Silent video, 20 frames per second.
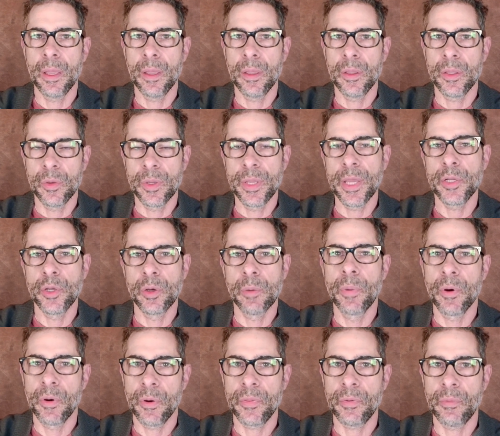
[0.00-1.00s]
You get your
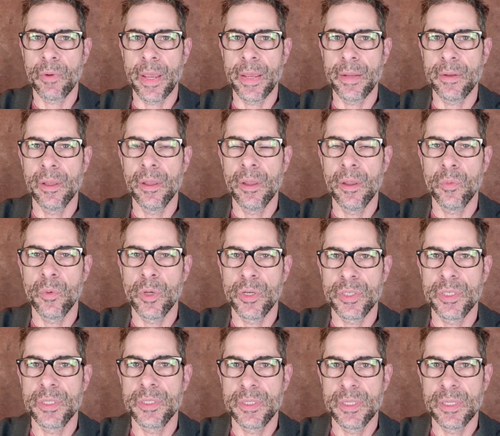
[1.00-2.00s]
birthright, which
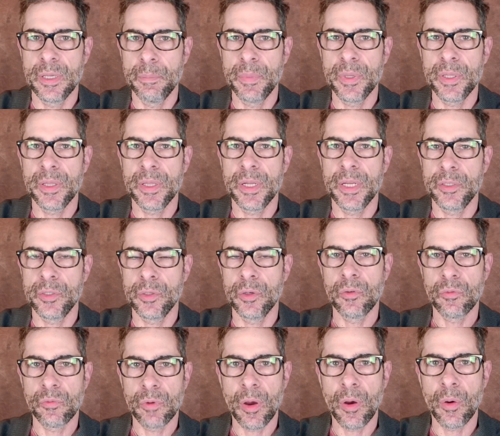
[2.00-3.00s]
is the ability to
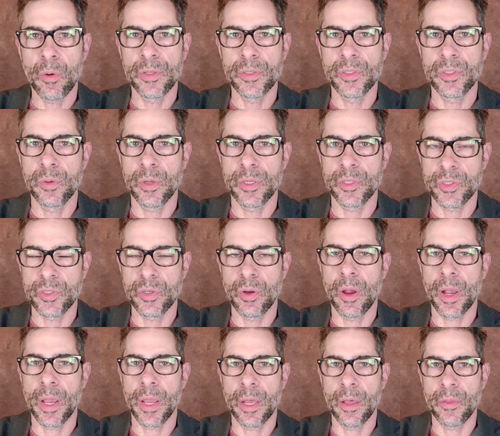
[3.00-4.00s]
grow into a
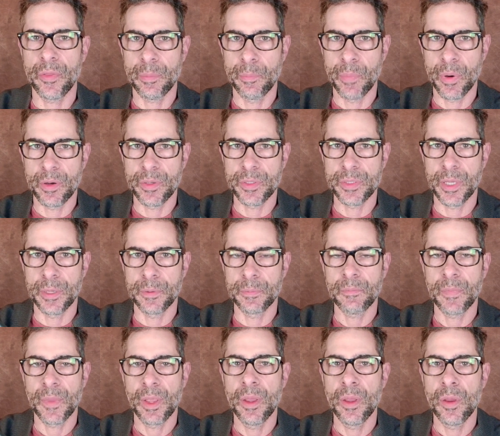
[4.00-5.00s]
strong and healthy person,
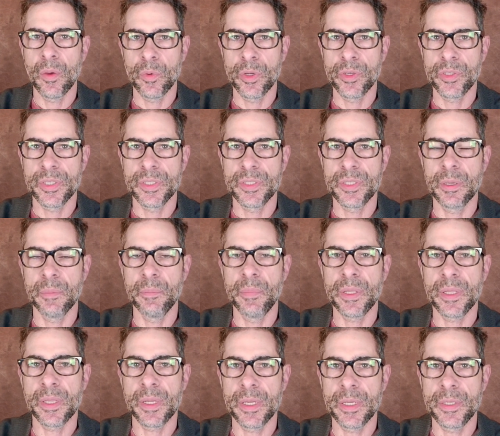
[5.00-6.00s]
which is the
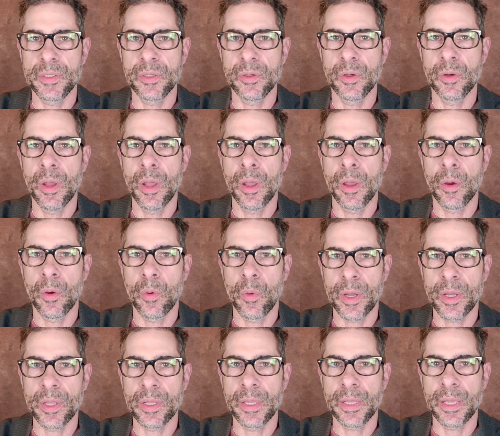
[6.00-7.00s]
ability to
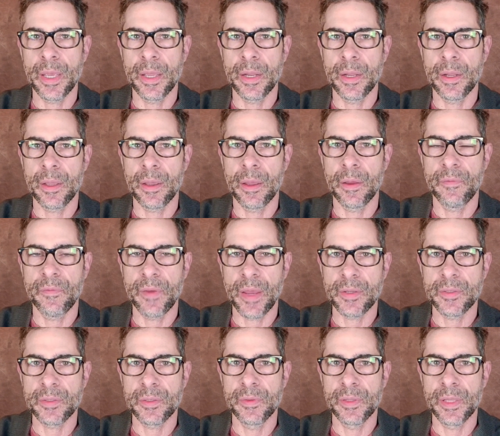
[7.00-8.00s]
quickly and
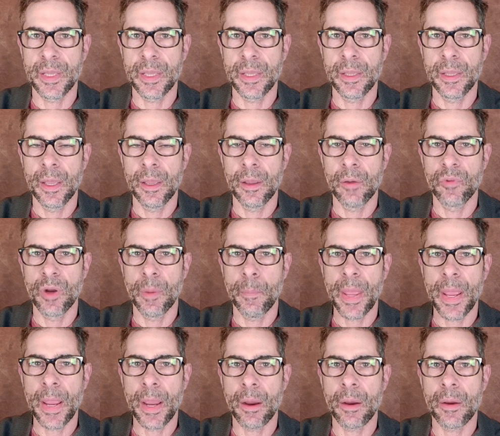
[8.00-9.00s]
effectively
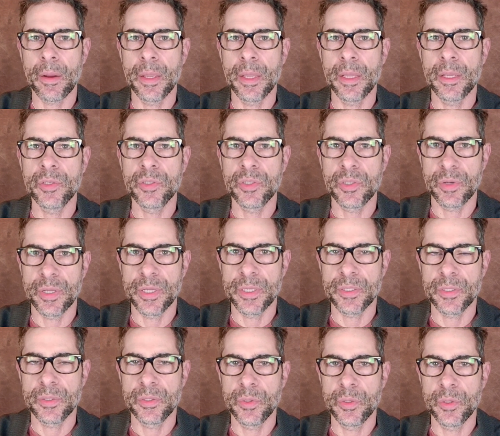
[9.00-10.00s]
repair
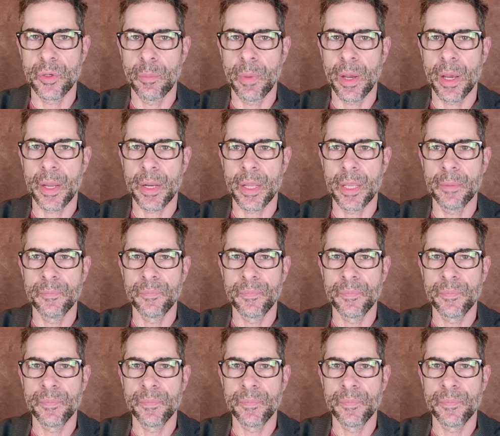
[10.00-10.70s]
injuries to your body.